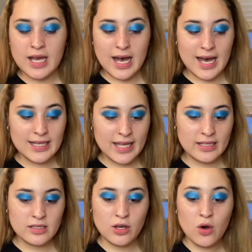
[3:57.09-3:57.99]
I like to
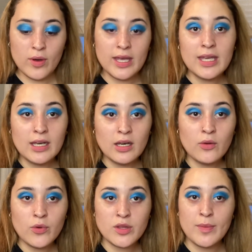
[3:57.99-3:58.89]
go in
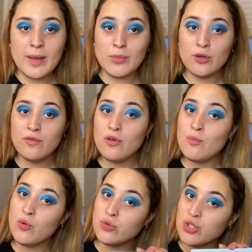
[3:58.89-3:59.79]
with my beautiful
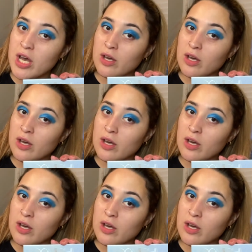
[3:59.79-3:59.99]
Moonchild